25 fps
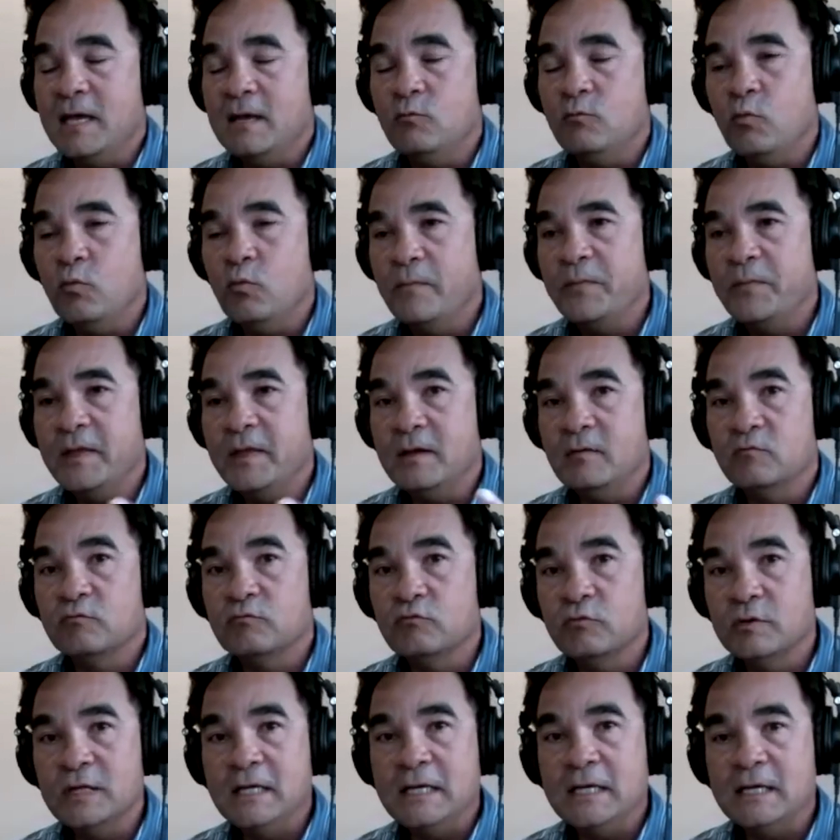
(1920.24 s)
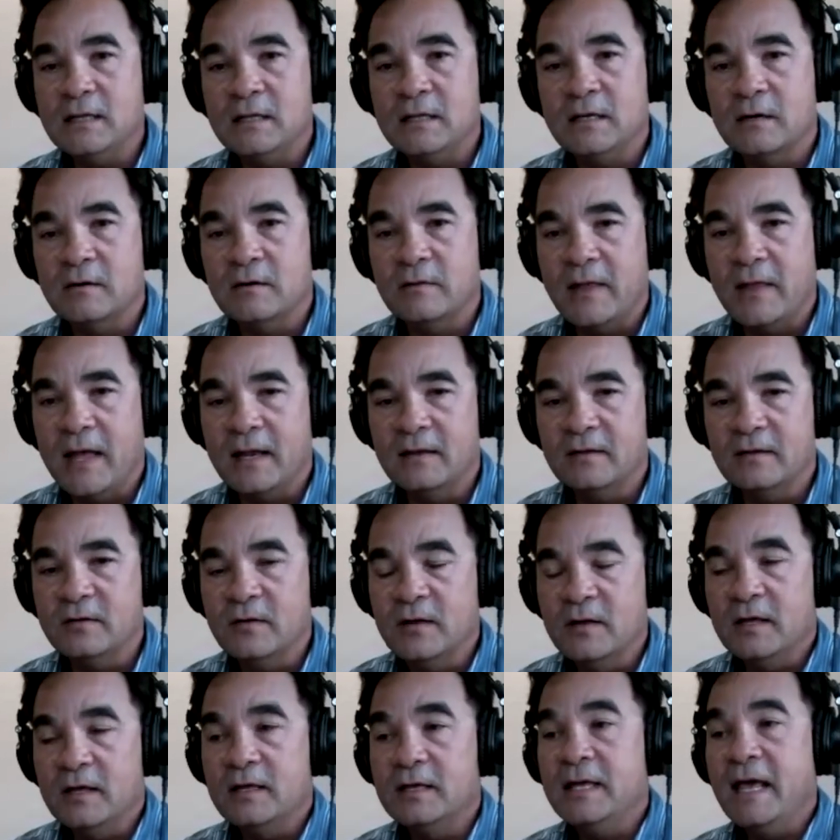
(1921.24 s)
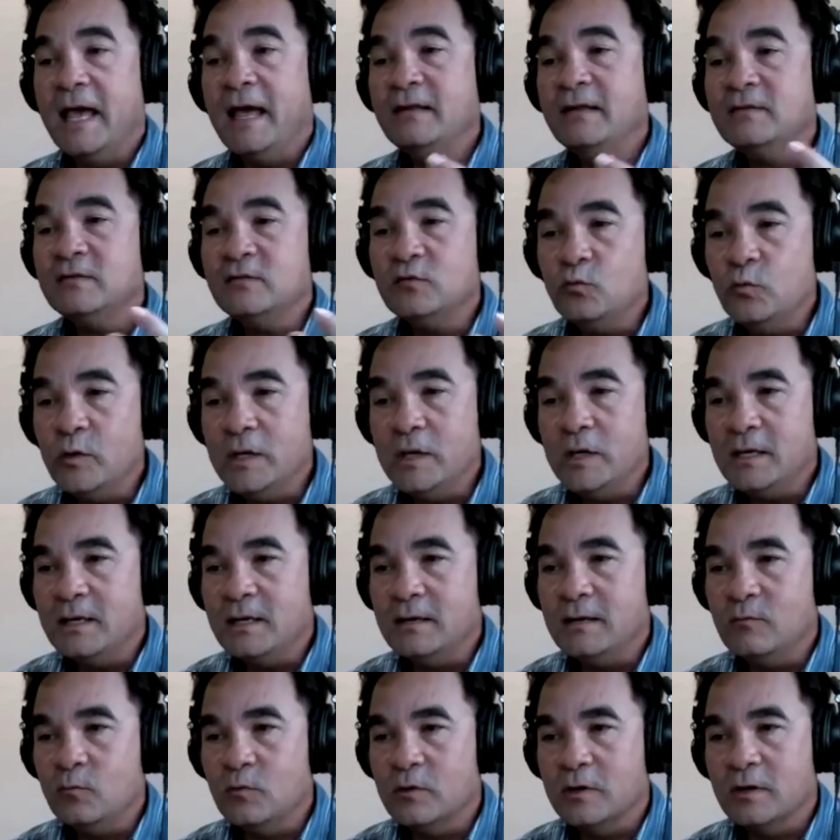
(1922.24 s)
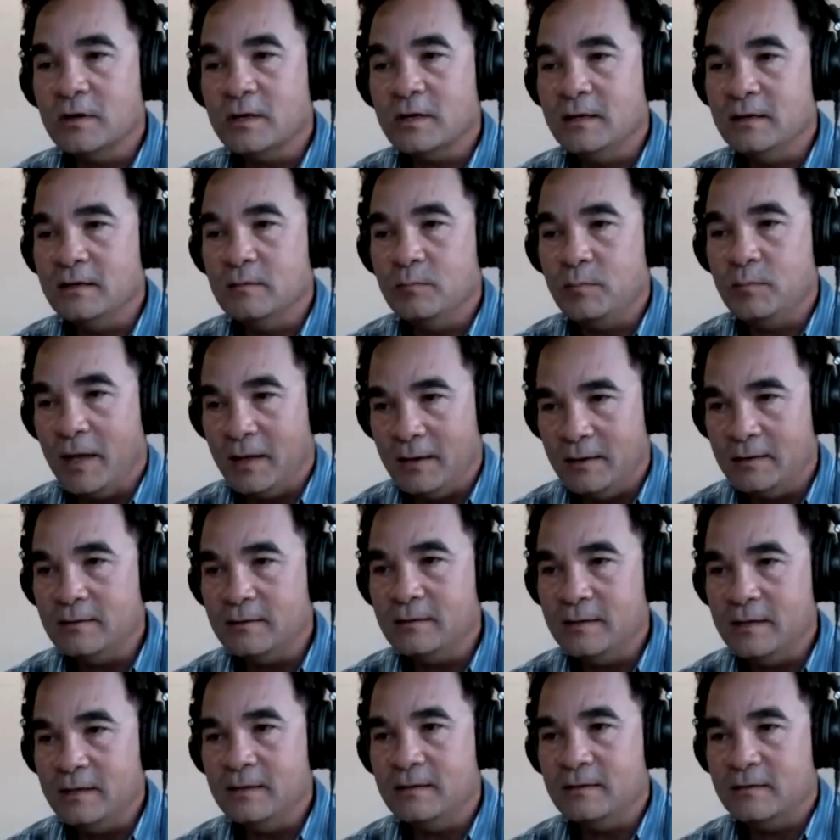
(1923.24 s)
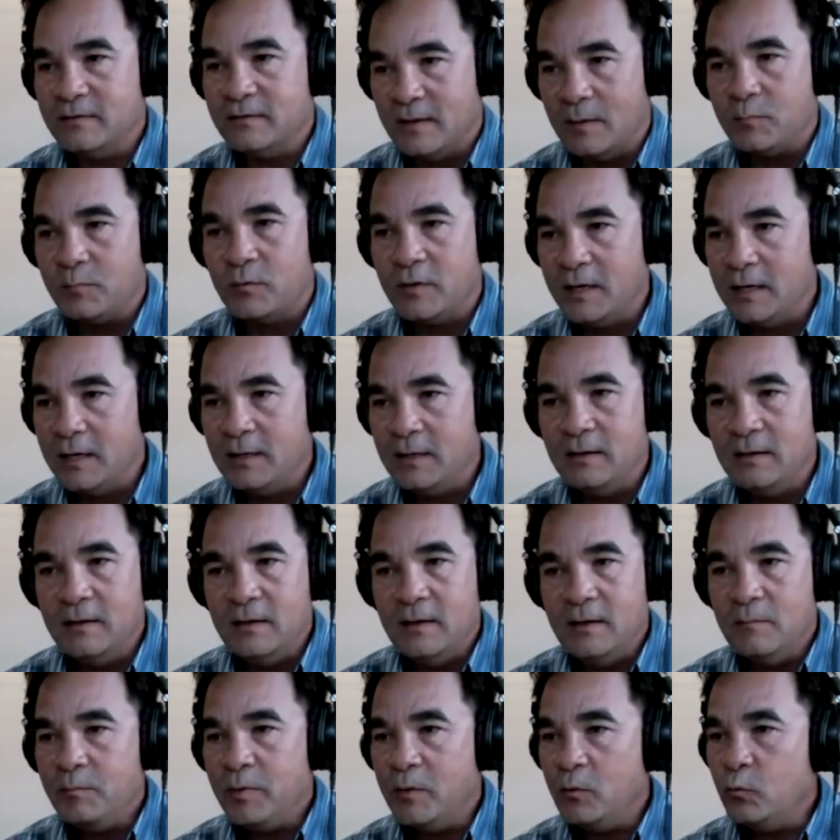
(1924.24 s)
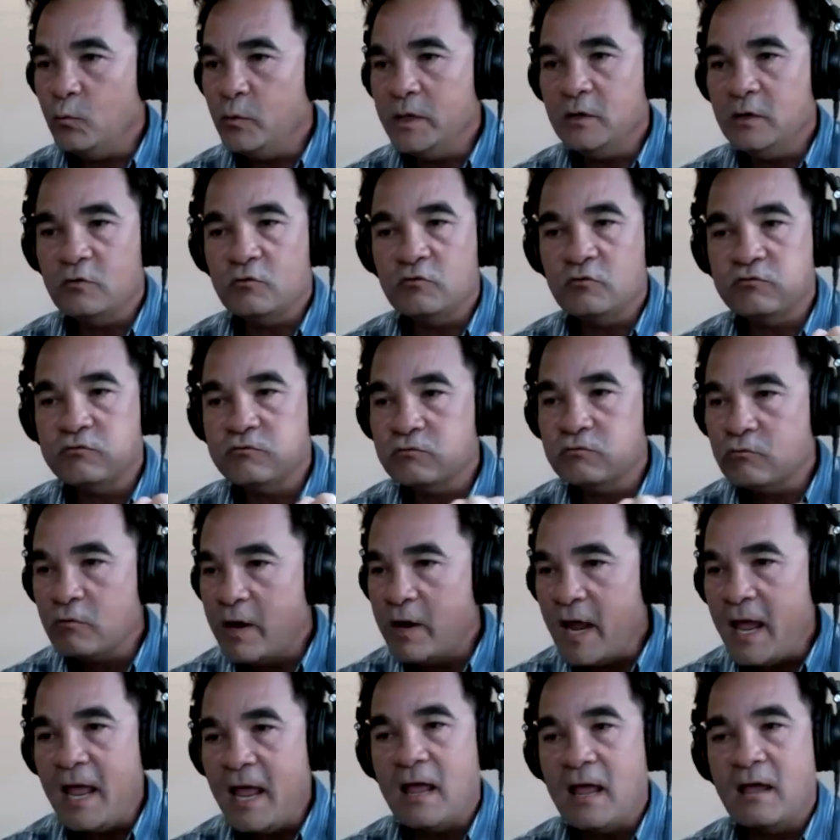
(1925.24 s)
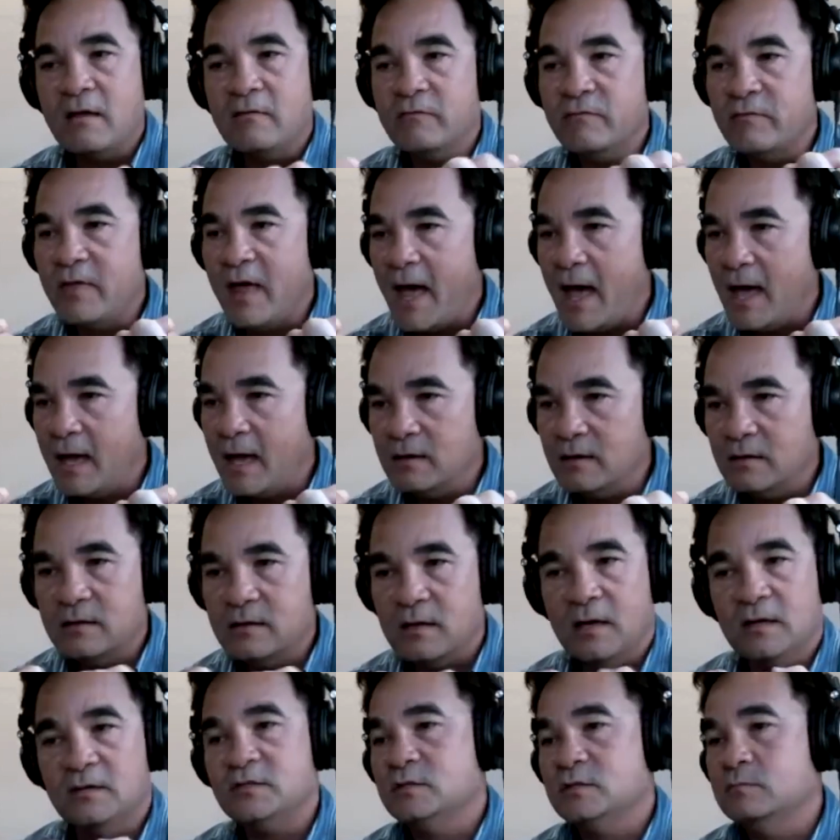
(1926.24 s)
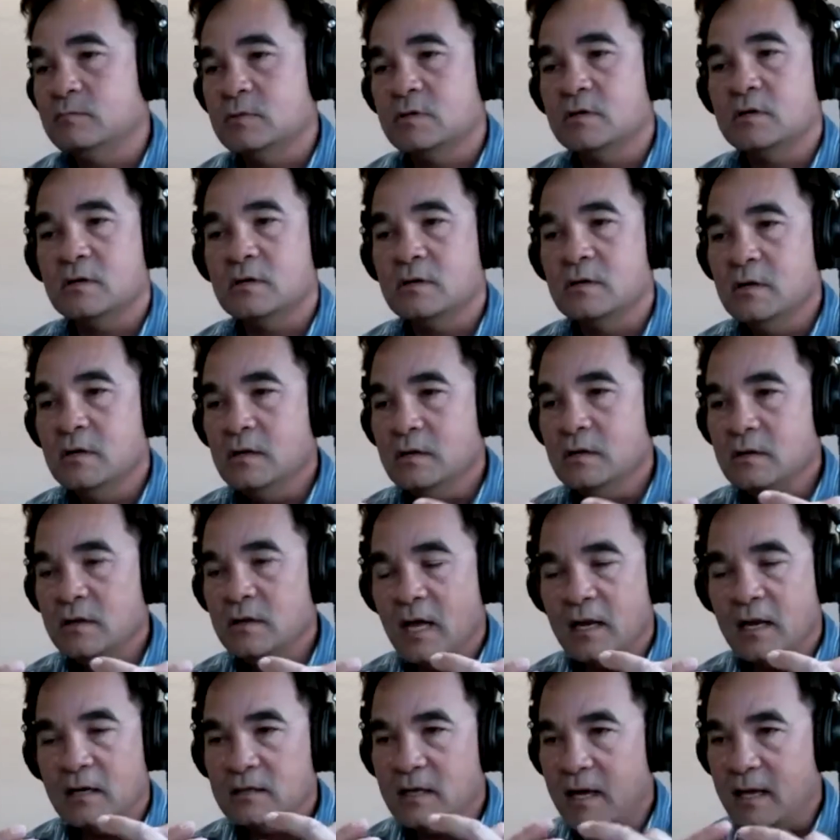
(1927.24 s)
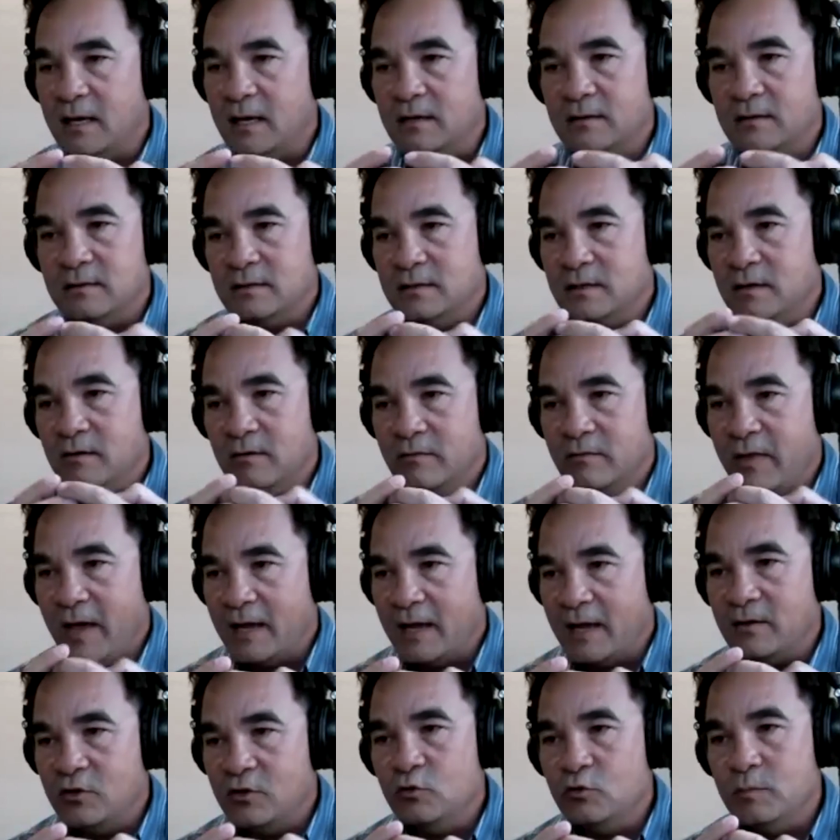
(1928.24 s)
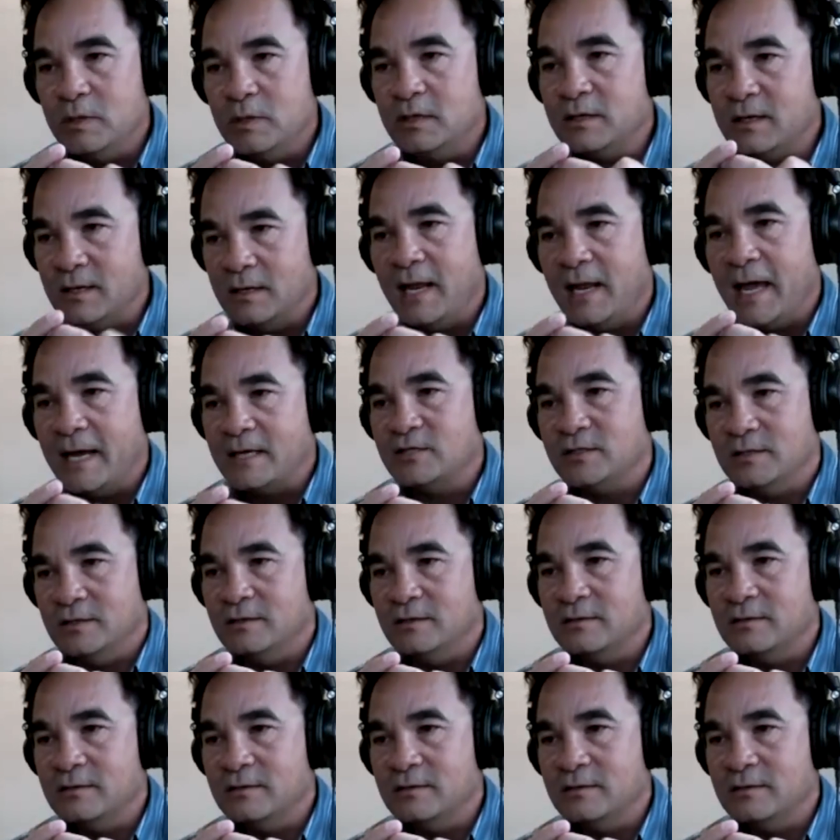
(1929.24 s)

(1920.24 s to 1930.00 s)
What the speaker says: one thing really clear, and that is, yes, we can work independently and separated, but we crave that customer, that human connection.